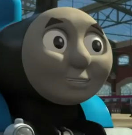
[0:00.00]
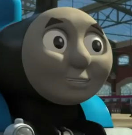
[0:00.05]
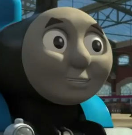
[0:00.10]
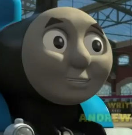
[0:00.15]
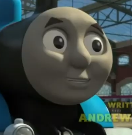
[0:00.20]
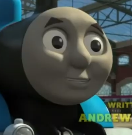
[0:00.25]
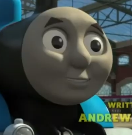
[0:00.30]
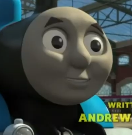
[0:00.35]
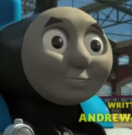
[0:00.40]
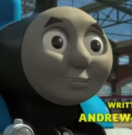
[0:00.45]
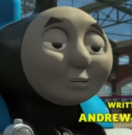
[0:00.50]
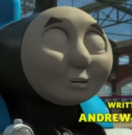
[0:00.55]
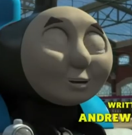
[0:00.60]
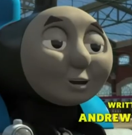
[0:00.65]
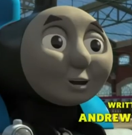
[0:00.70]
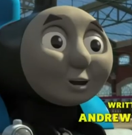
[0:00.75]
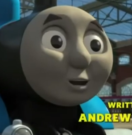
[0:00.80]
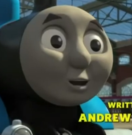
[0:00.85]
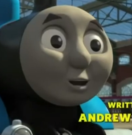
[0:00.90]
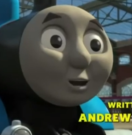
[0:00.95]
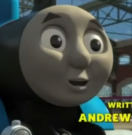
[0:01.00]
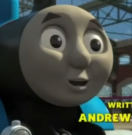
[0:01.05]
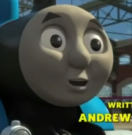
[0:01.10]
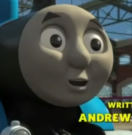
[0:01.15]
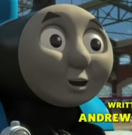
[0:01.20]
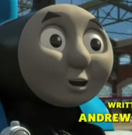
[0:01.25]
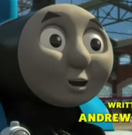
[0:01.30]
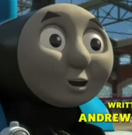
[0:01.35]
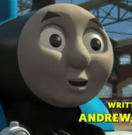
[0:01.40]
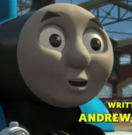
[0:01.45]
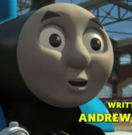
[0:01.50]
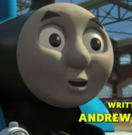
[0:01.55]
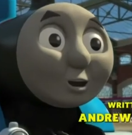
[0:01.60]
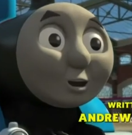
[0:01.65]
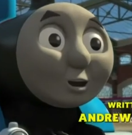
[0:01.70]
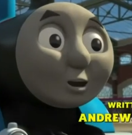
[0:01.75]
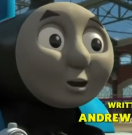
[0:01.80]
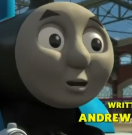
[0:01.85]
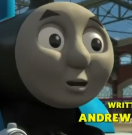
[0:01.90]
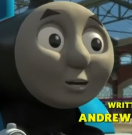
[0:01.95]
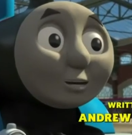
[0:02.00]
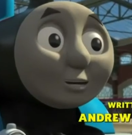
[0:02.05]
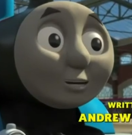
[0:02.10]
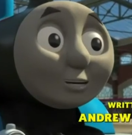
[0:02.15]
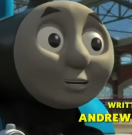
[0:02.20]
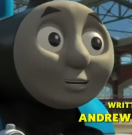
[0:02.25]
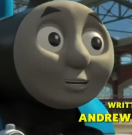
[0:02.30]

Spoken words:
[no speech]